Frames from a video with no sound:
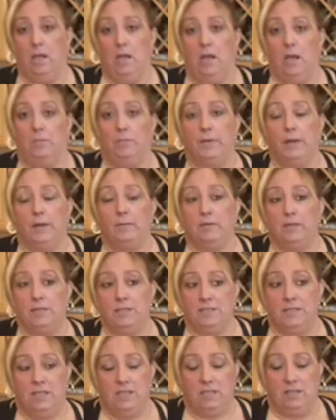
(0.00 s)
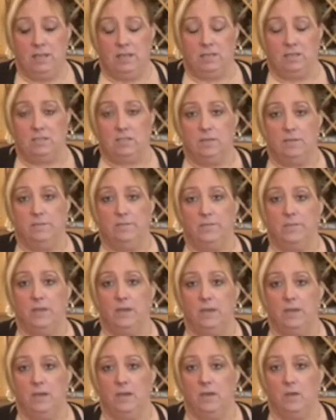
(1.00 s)
But I'm gonna tell you this.
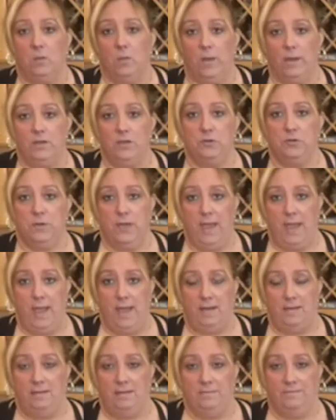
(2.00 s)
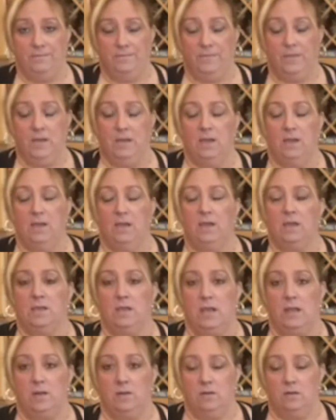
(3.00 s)
When you can,
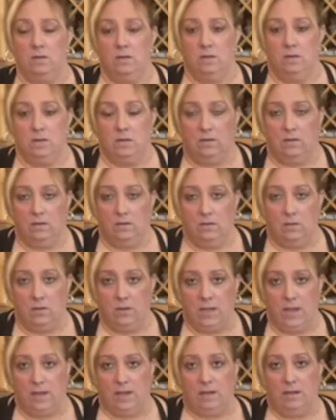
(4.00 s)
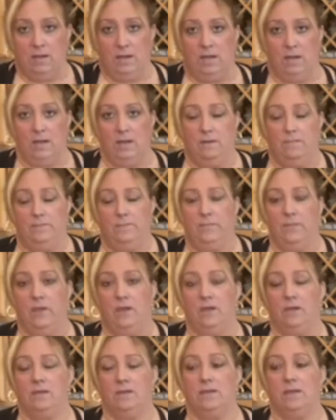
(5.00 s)
get organic honey,
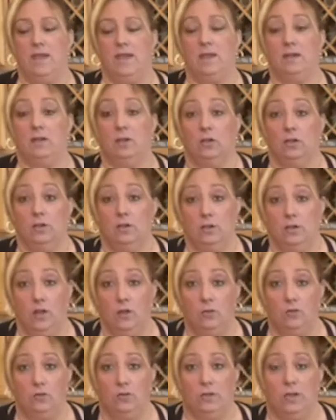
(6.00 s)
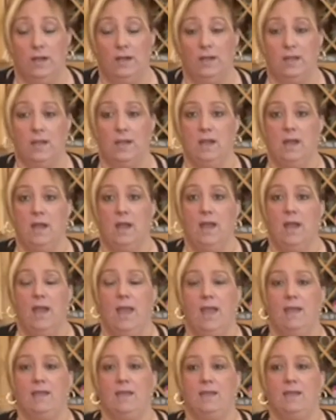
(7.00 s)
get local honey,
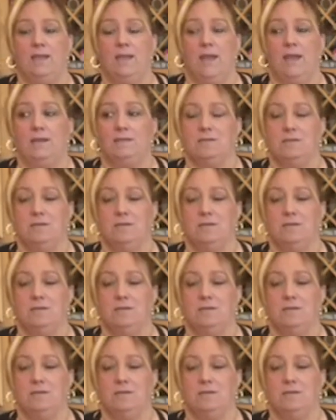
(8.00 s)
and get